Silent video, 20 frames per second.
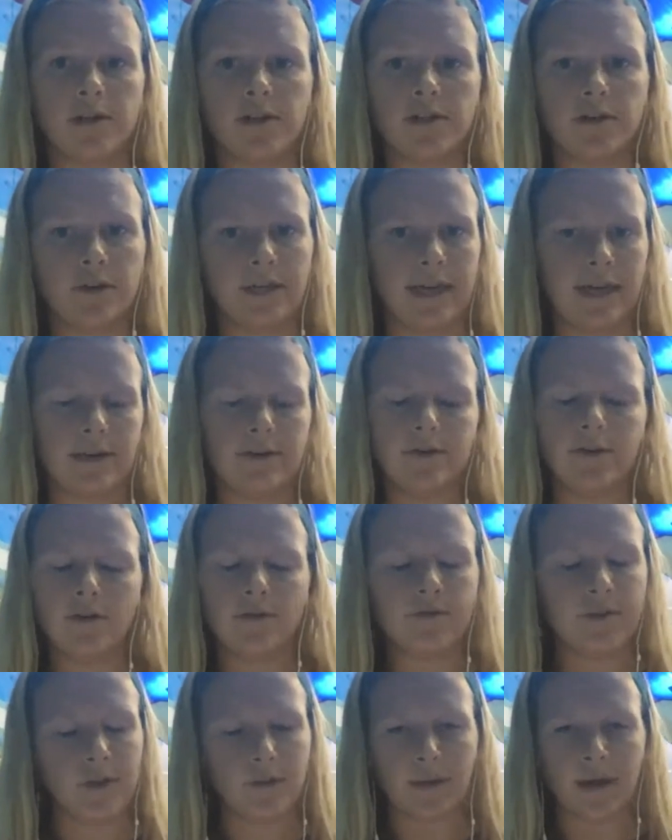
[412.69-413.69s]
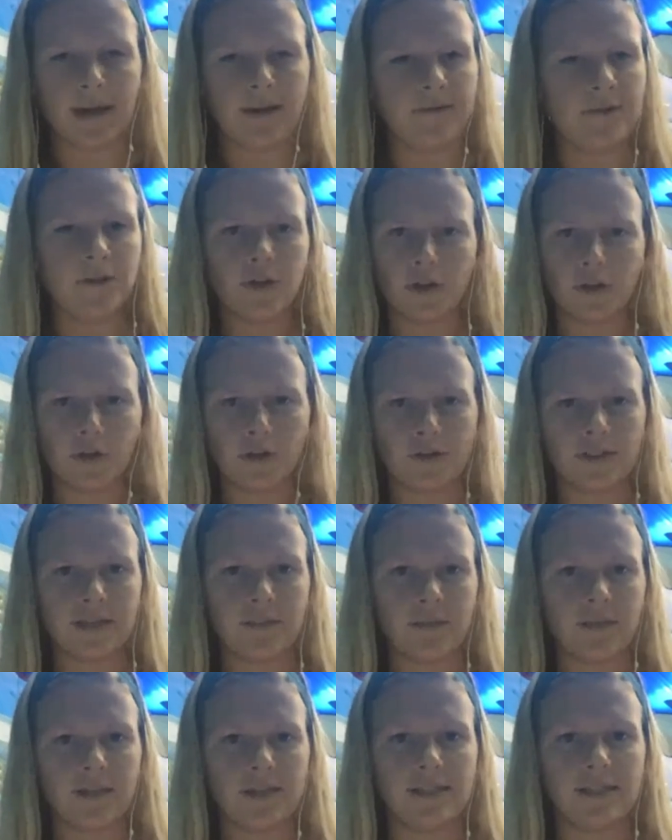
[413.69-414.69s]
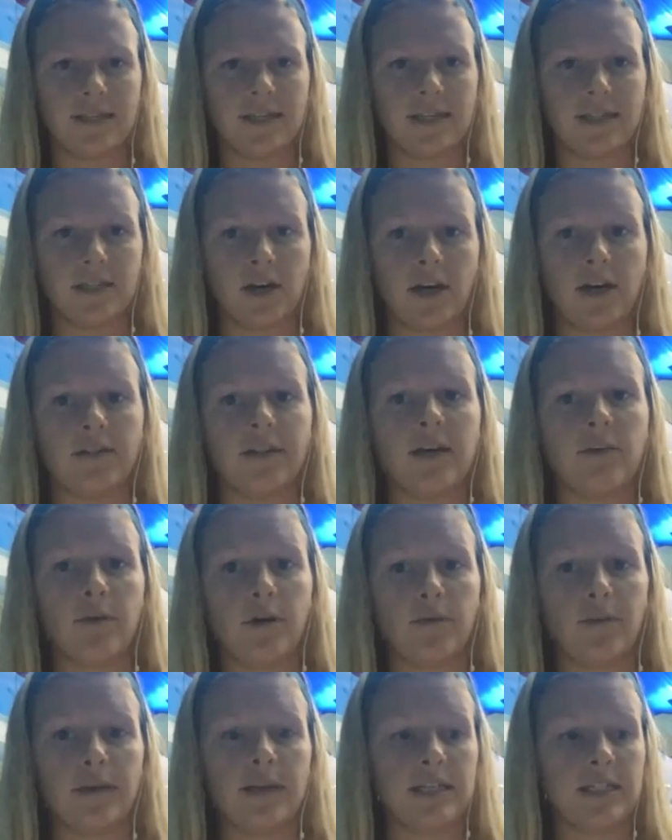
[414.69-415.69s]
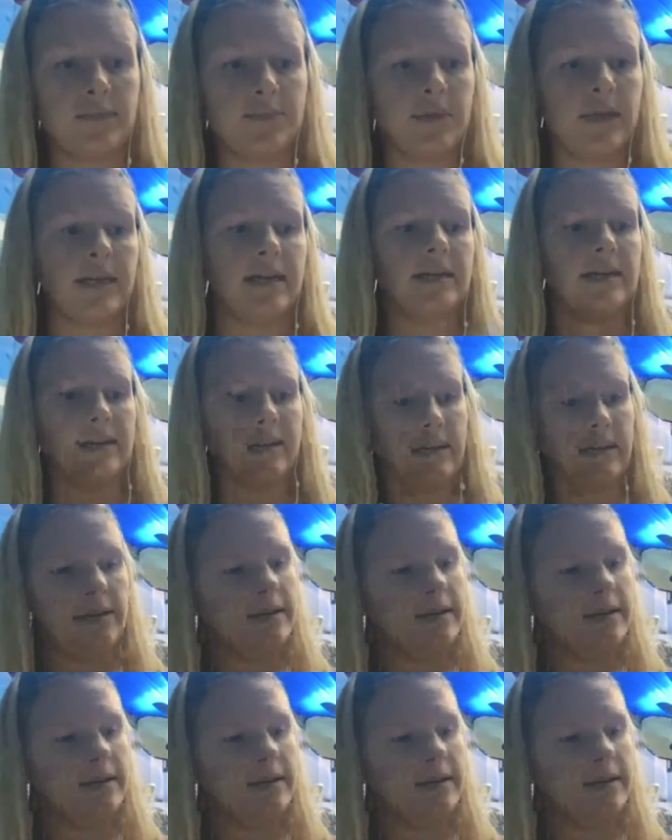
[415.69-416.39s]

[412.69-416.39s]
So again, don't feel bad if you don't know what some of these things are. They will be explained